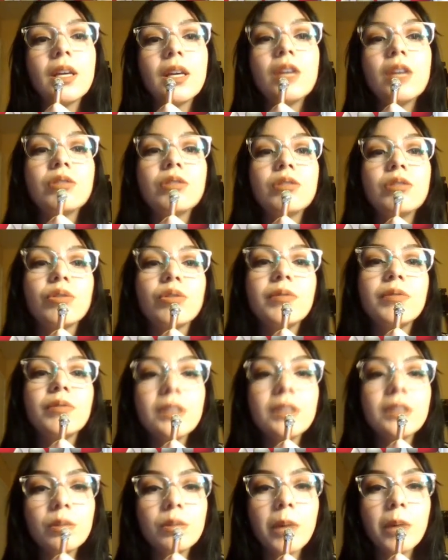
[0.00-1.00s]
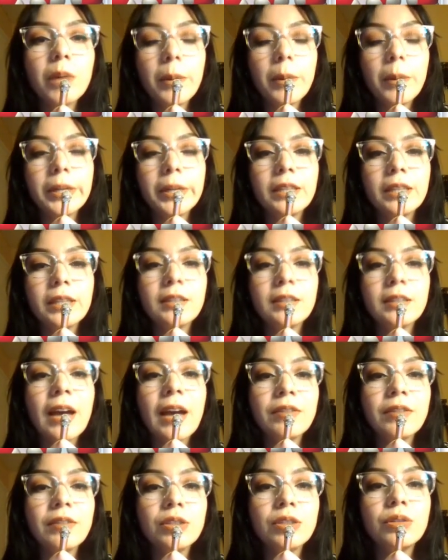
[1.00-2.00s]
So physical properties have
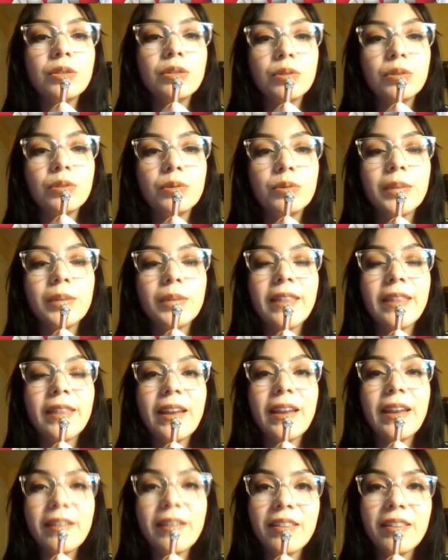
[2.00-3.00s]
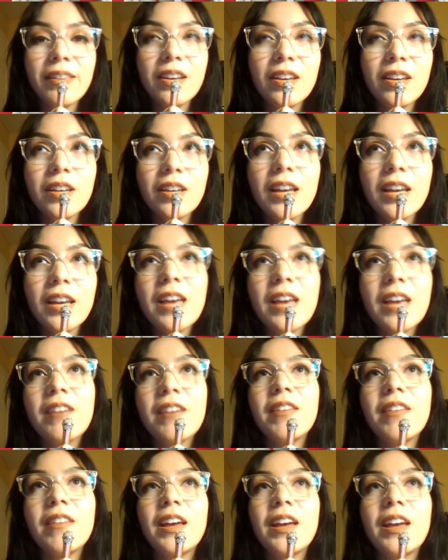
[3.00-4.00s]
to do with anything
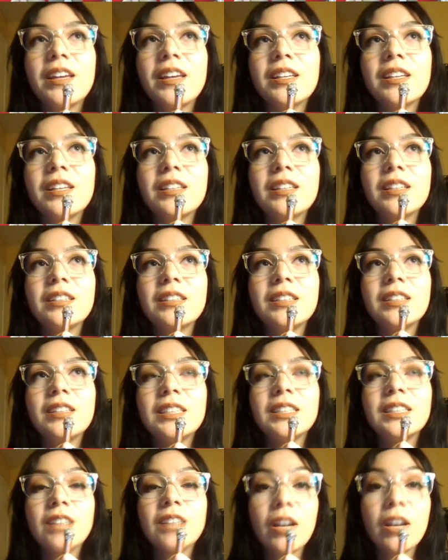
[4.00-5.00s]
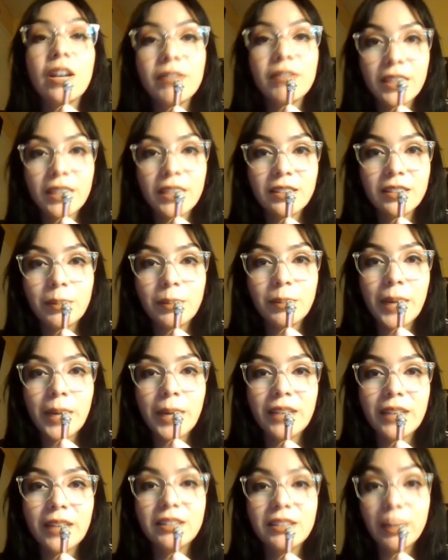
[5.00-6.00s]
that is not affected by
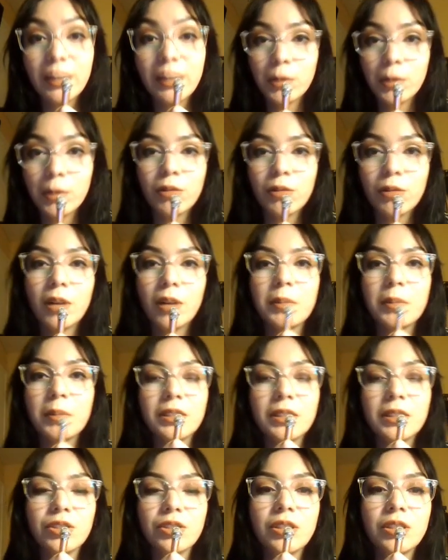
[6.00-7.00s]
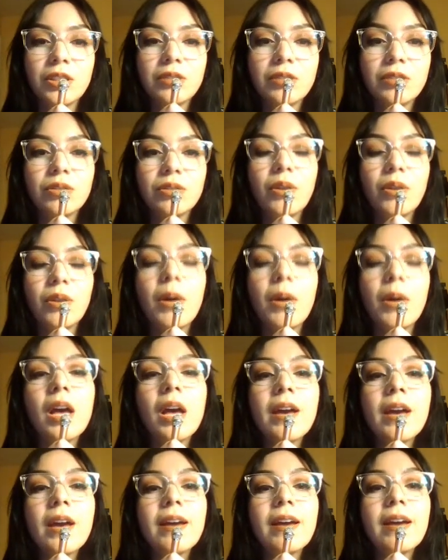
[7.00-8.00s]
its chemical composition. So
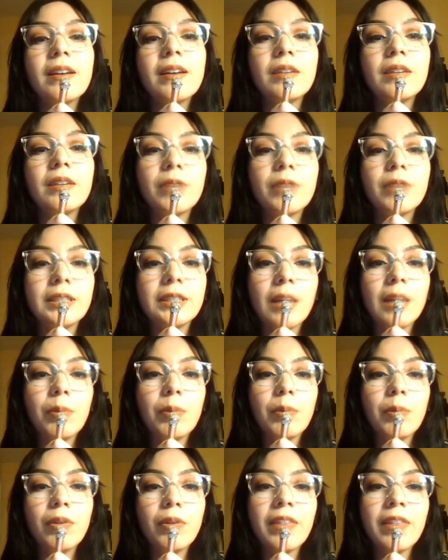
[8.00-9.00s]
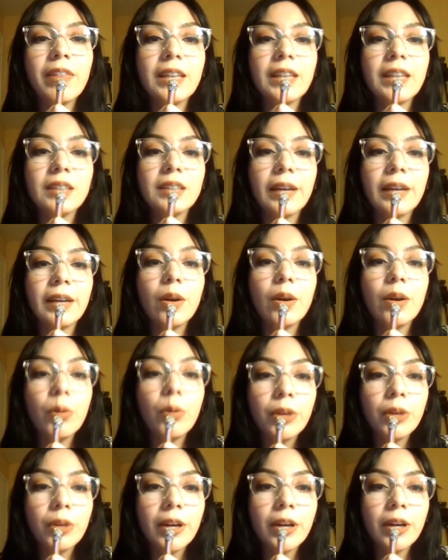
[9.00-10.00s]
for example, things like
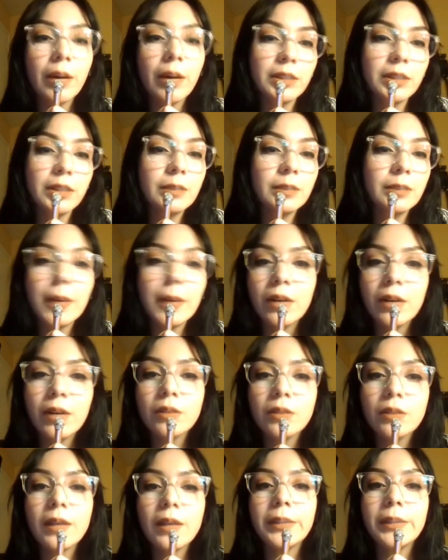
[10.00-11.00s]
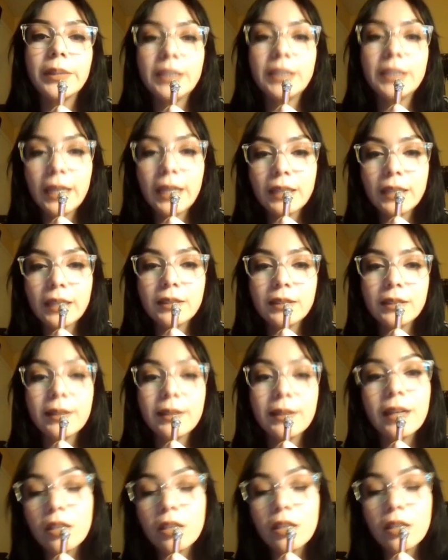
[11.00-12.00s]
odor, how it smells, how it tastes, the
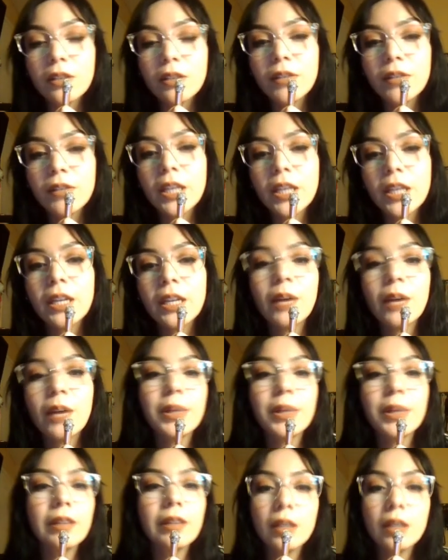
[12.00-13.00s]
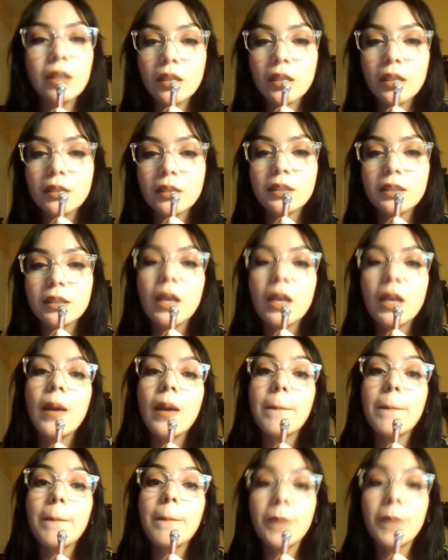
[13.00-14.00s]
color of it, how it looks,
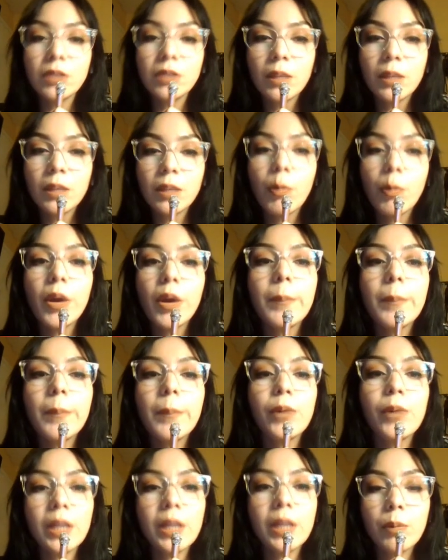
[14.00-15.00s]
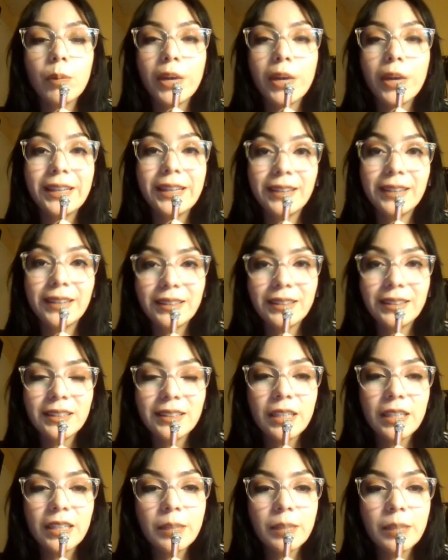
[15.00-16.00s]
melting point, boiling point, and
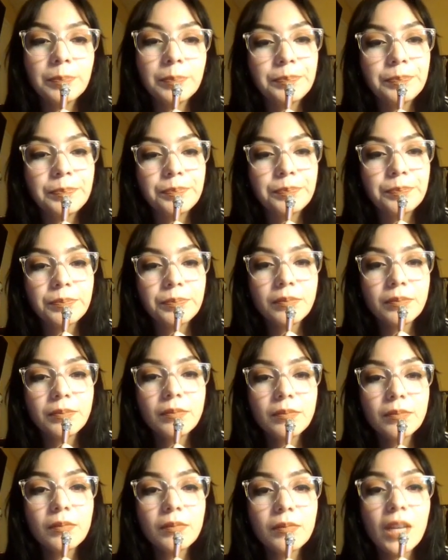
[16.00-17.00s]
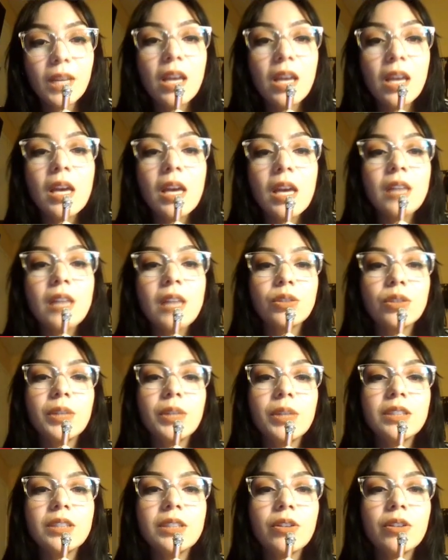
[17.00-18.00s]
density. So
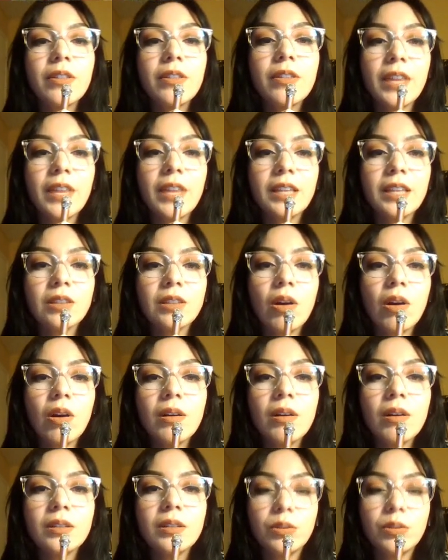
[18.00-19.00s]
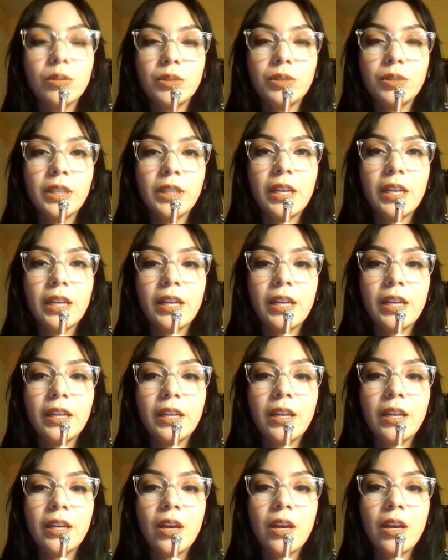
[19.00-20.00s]
these are things all associated
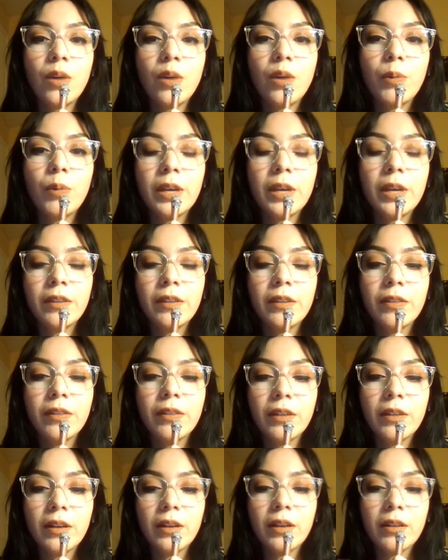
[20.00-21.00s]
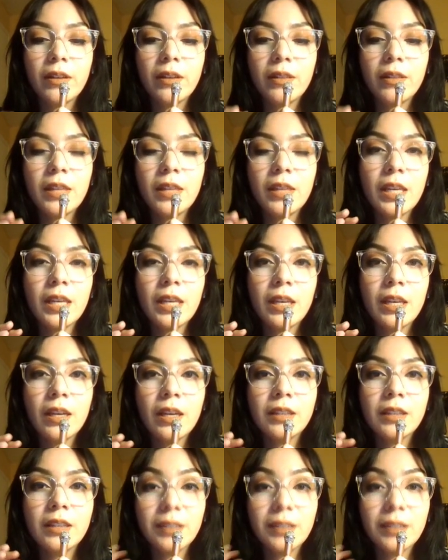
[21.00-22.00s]
with the
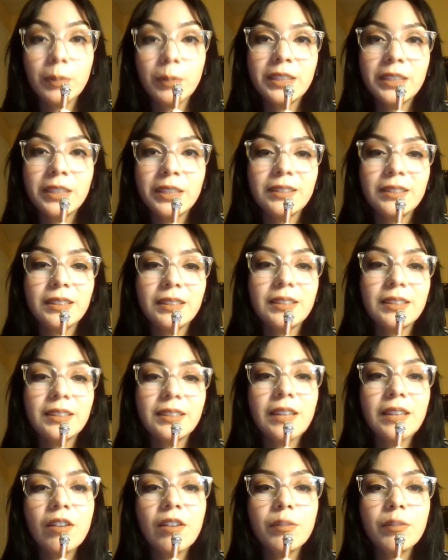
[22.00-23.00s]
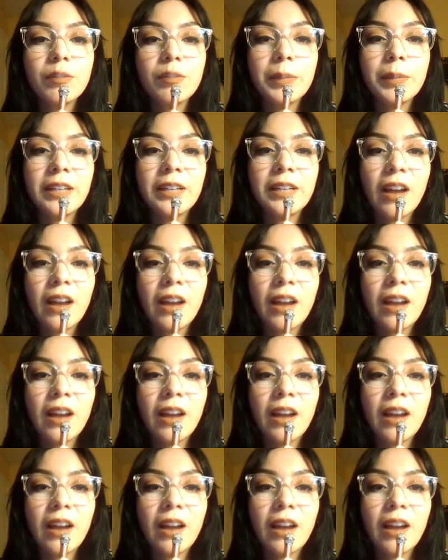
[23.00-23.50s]
substance itself, but not